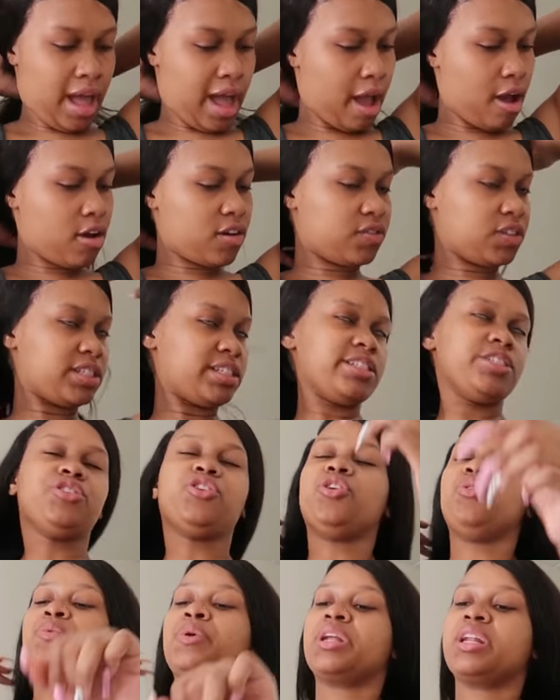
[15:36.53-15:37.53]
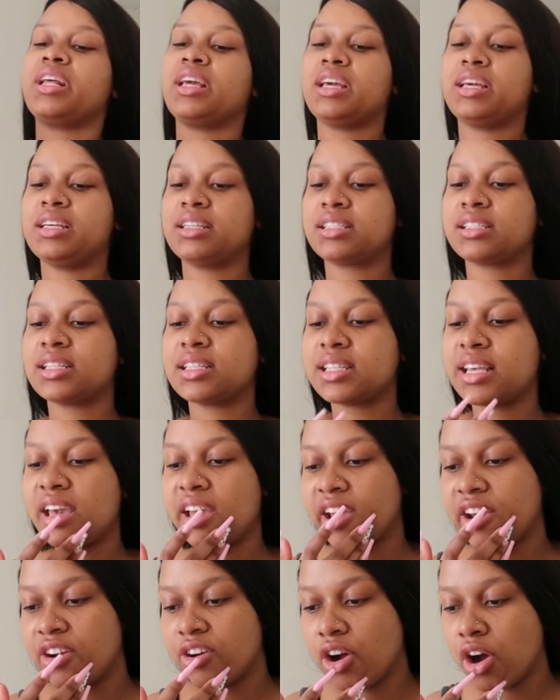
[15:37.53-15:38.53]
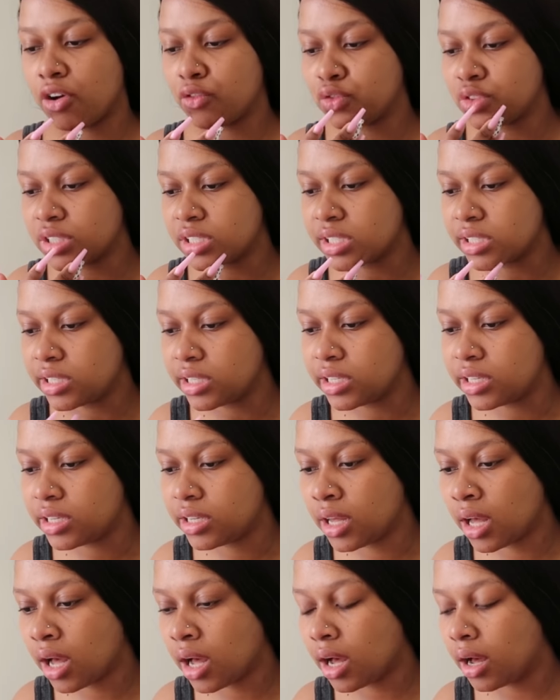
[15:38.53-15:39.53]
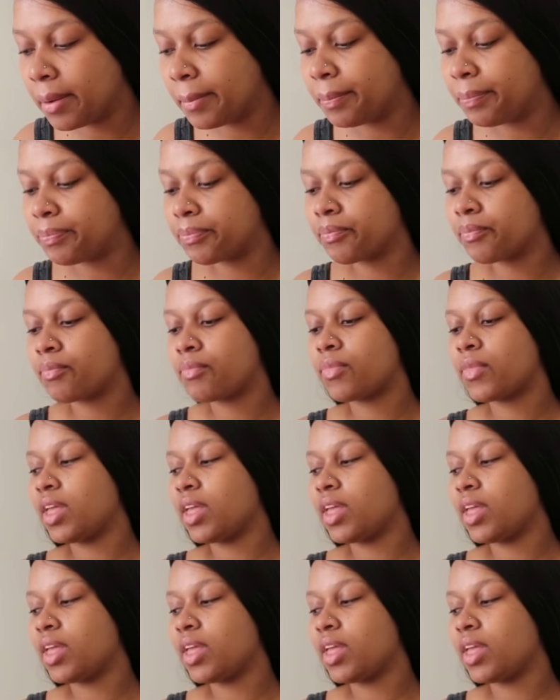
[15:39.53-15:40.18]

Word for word: i obviously know what it is it's hair obviously um